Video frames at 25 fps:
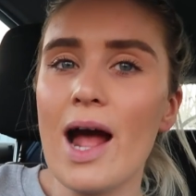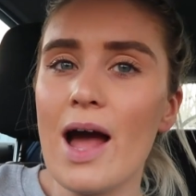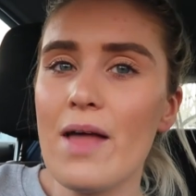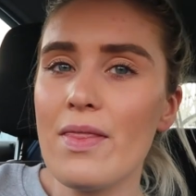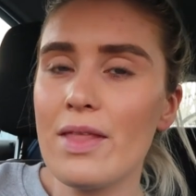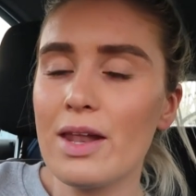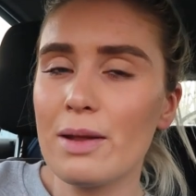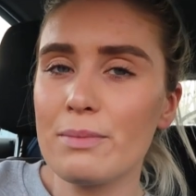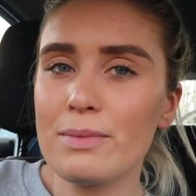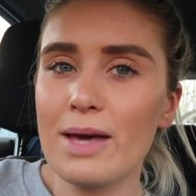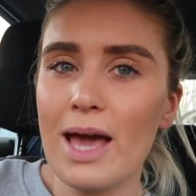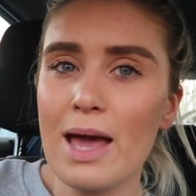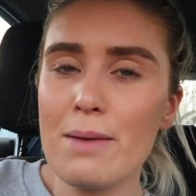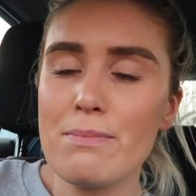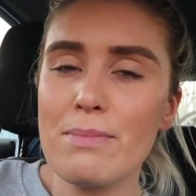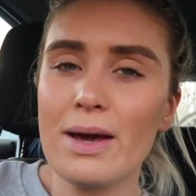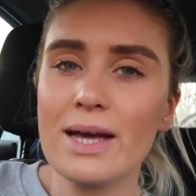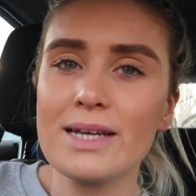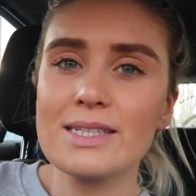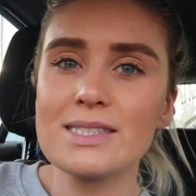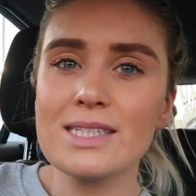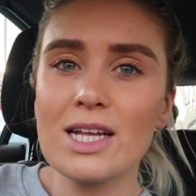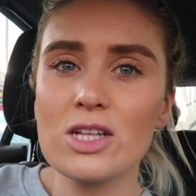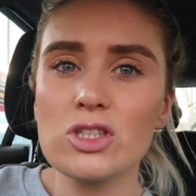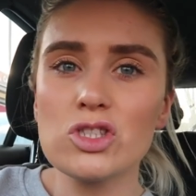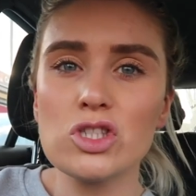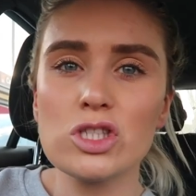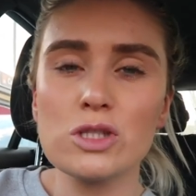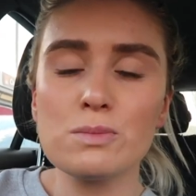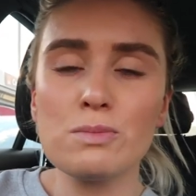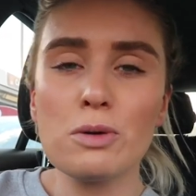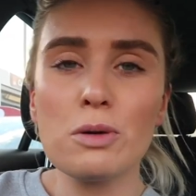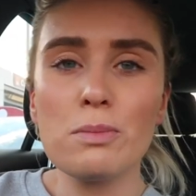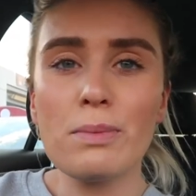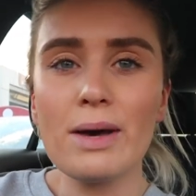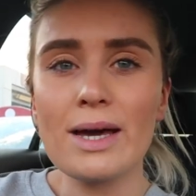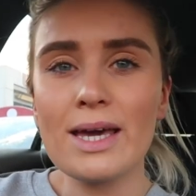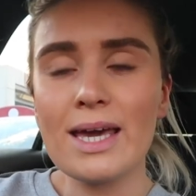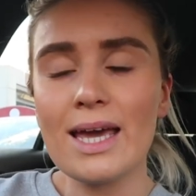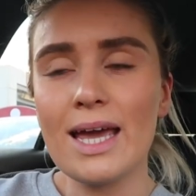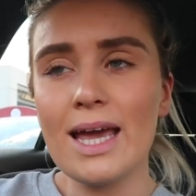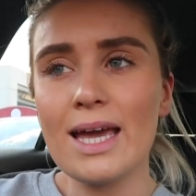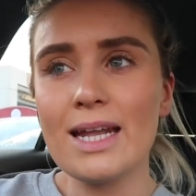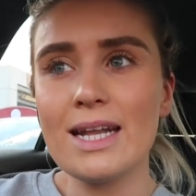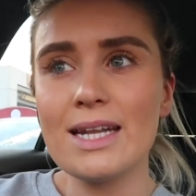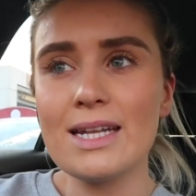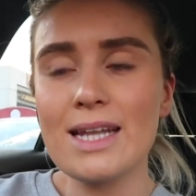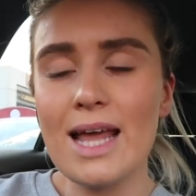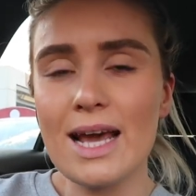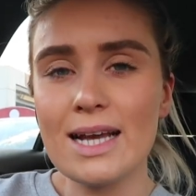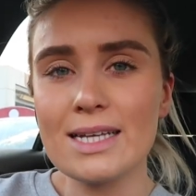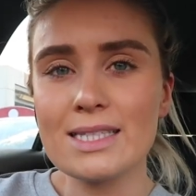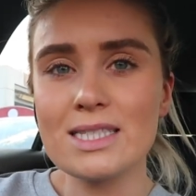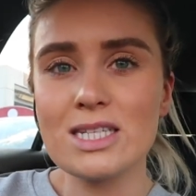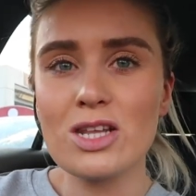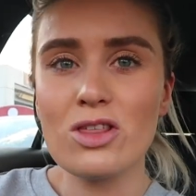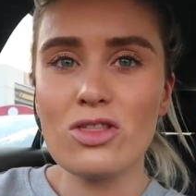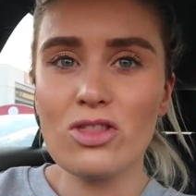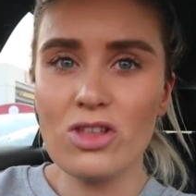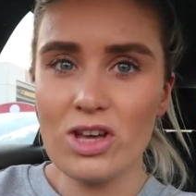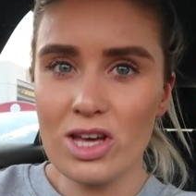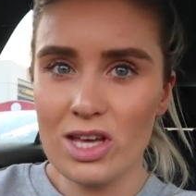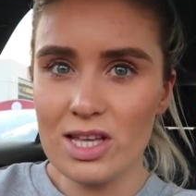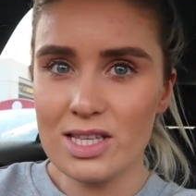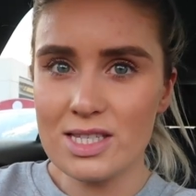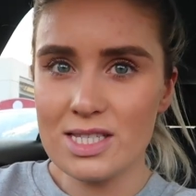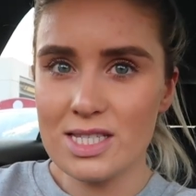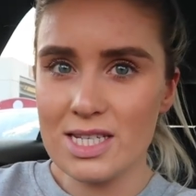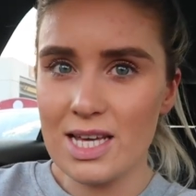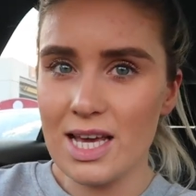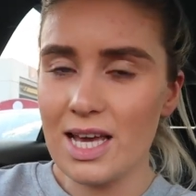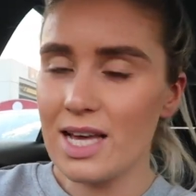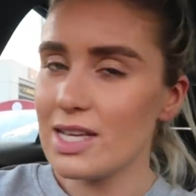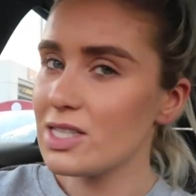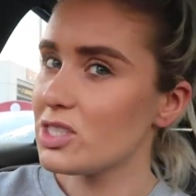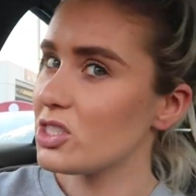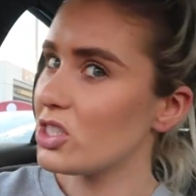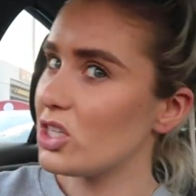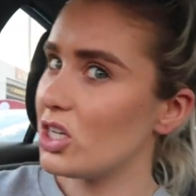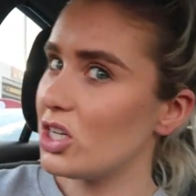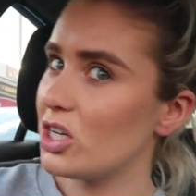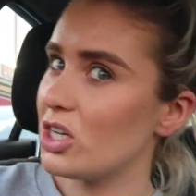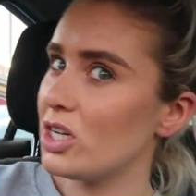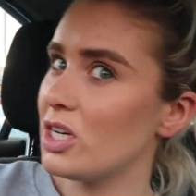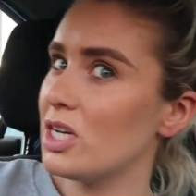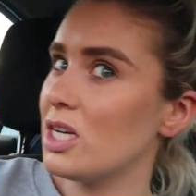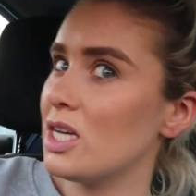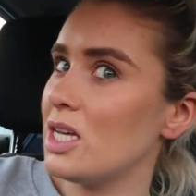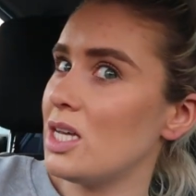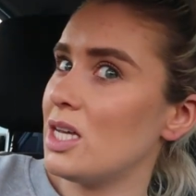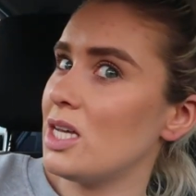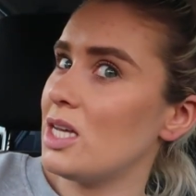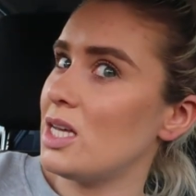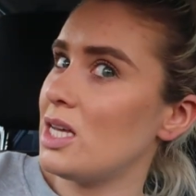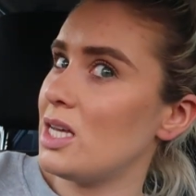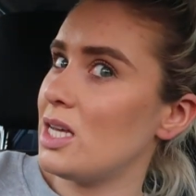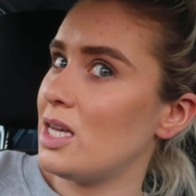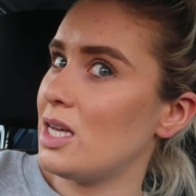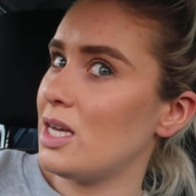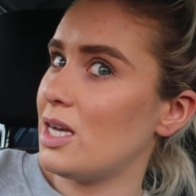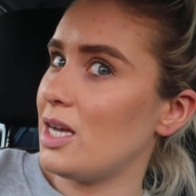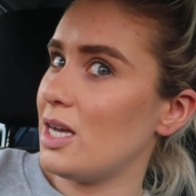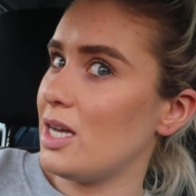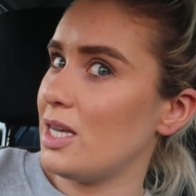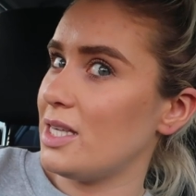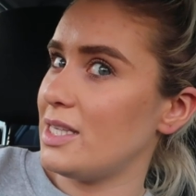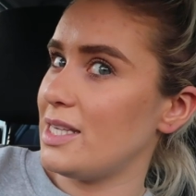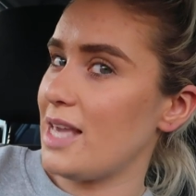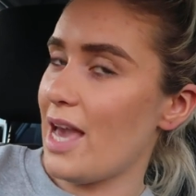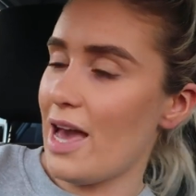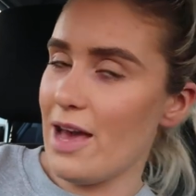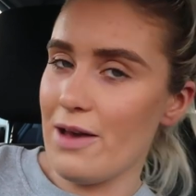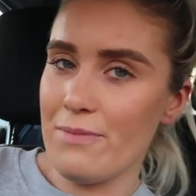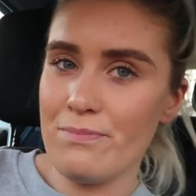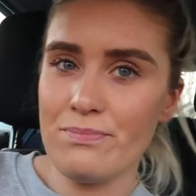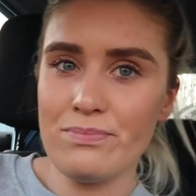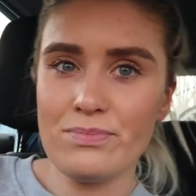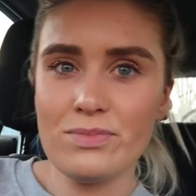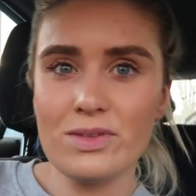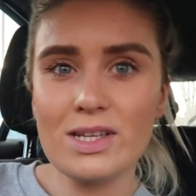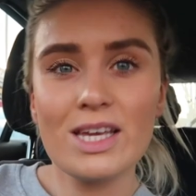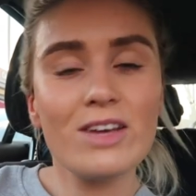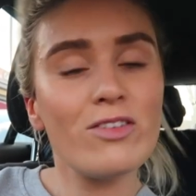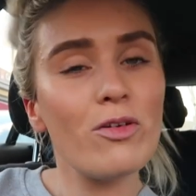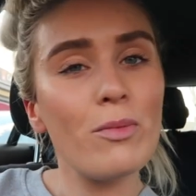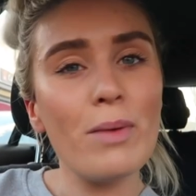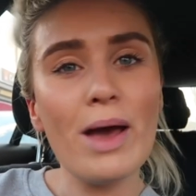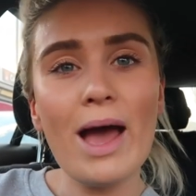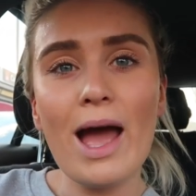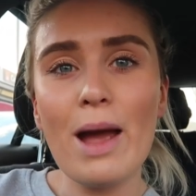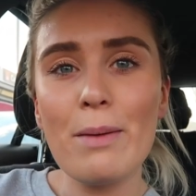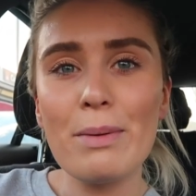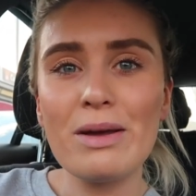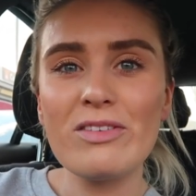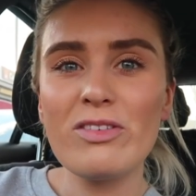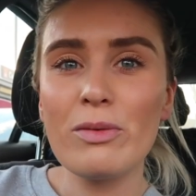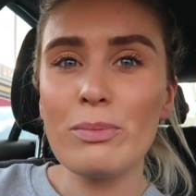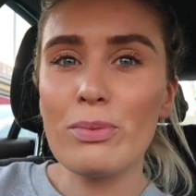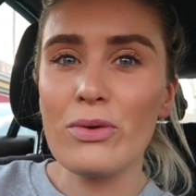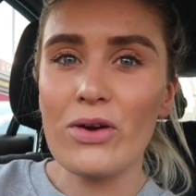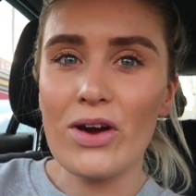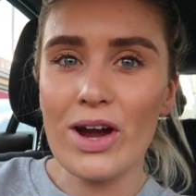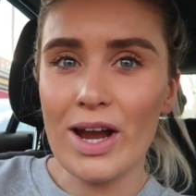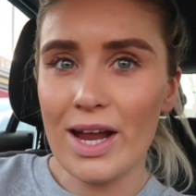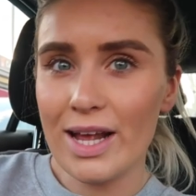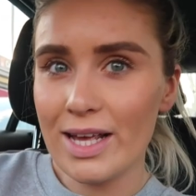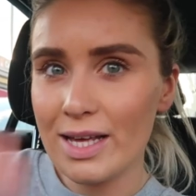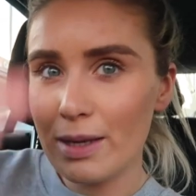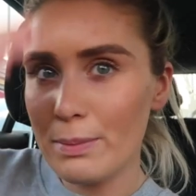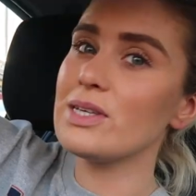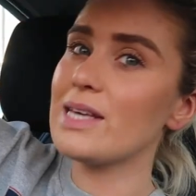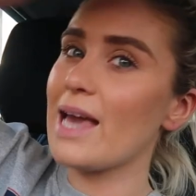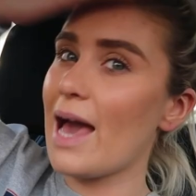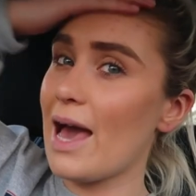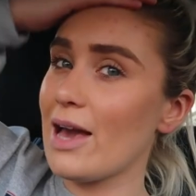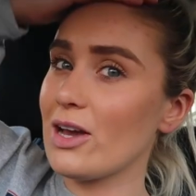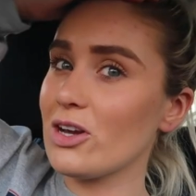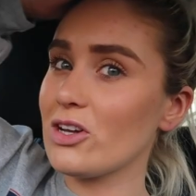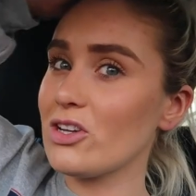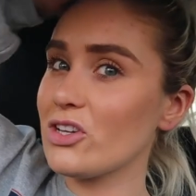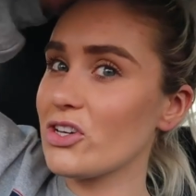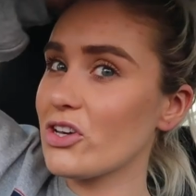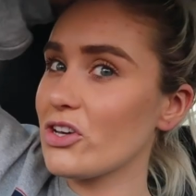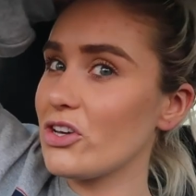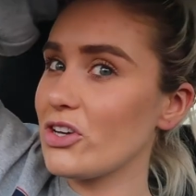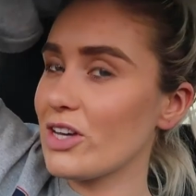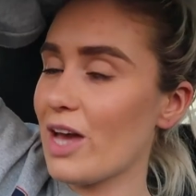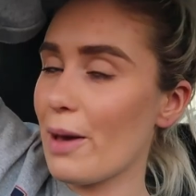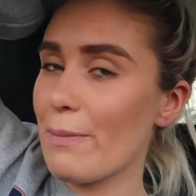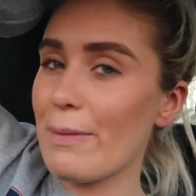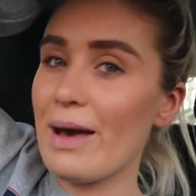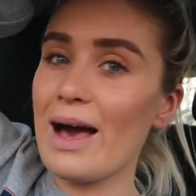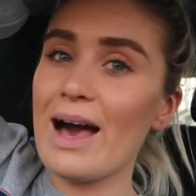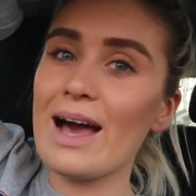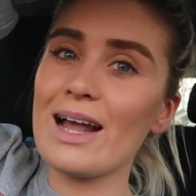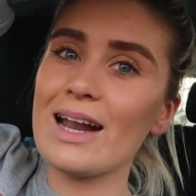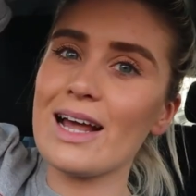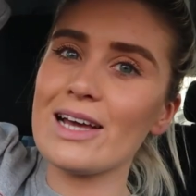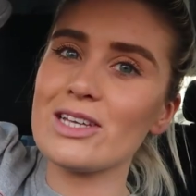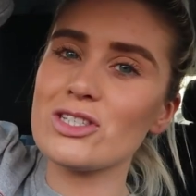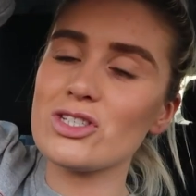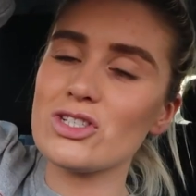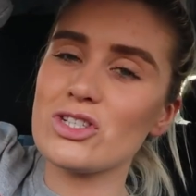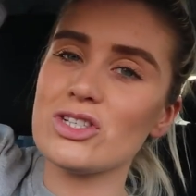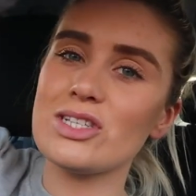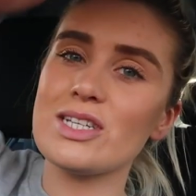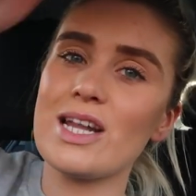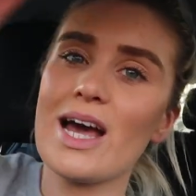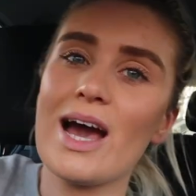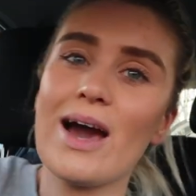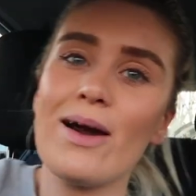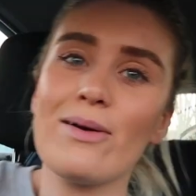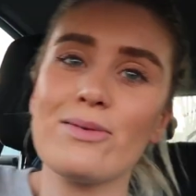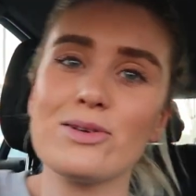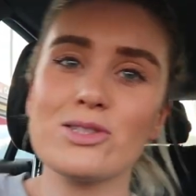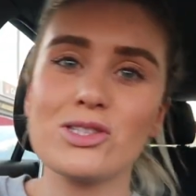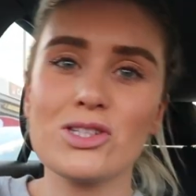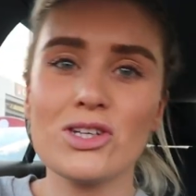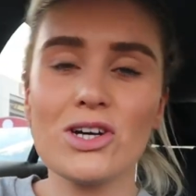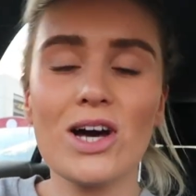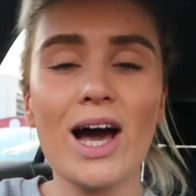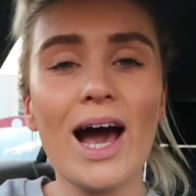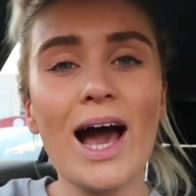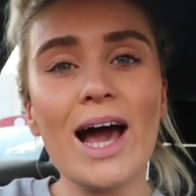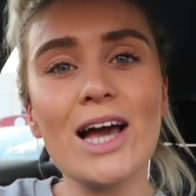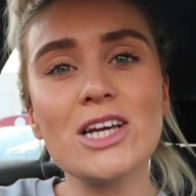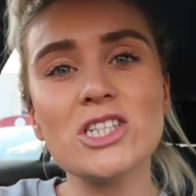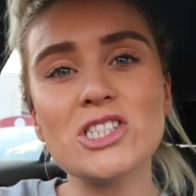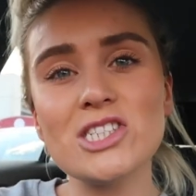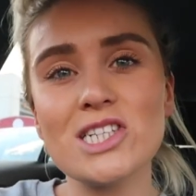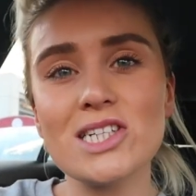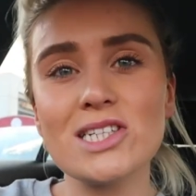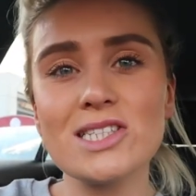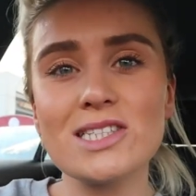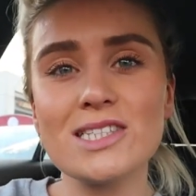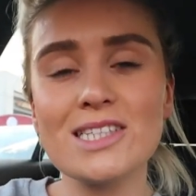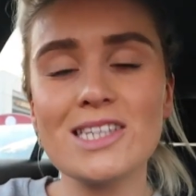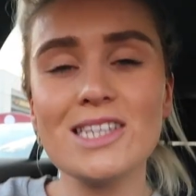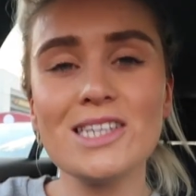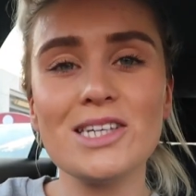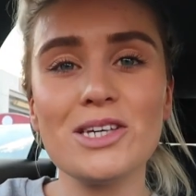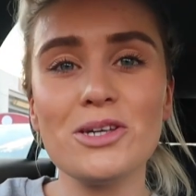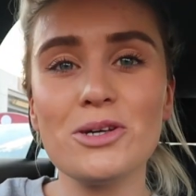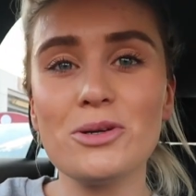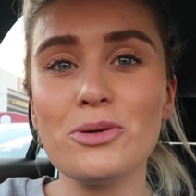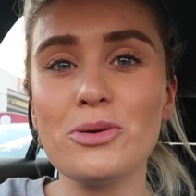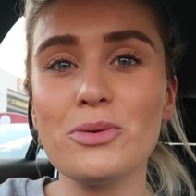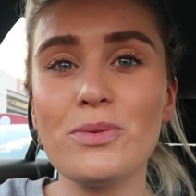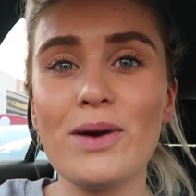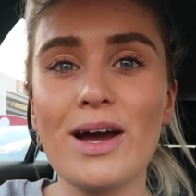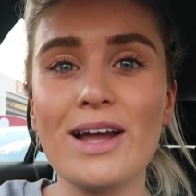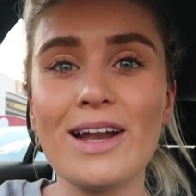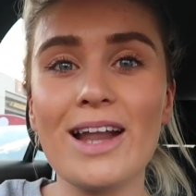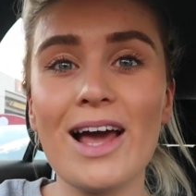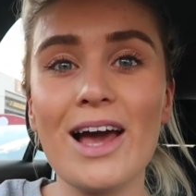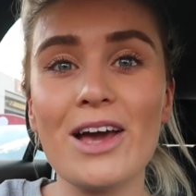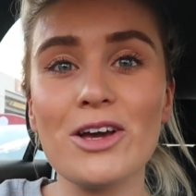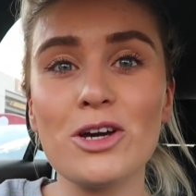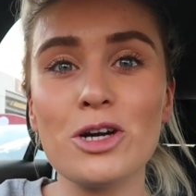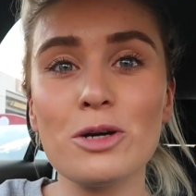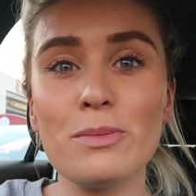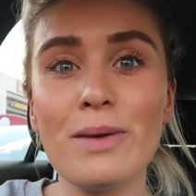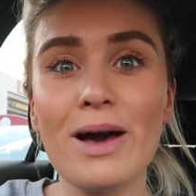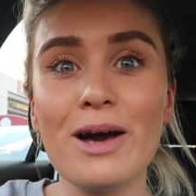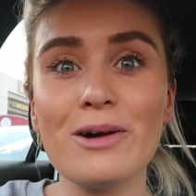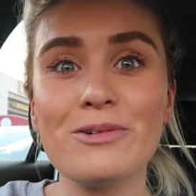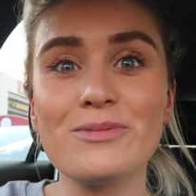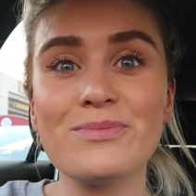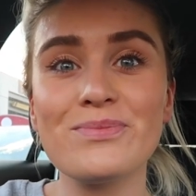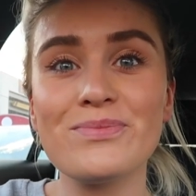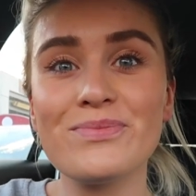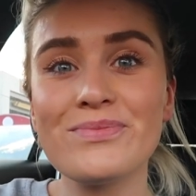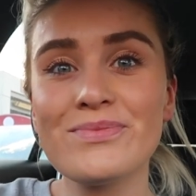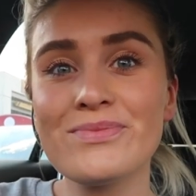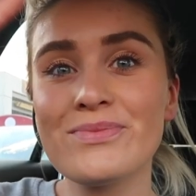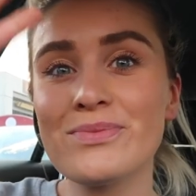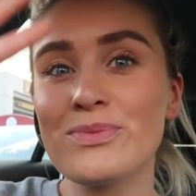and then I'm getting my extensions put back in next Thursday. So yeah, giving my hair a bit of a break. But yeah, gonna go get my highlights done now, so I shall see you when I come out.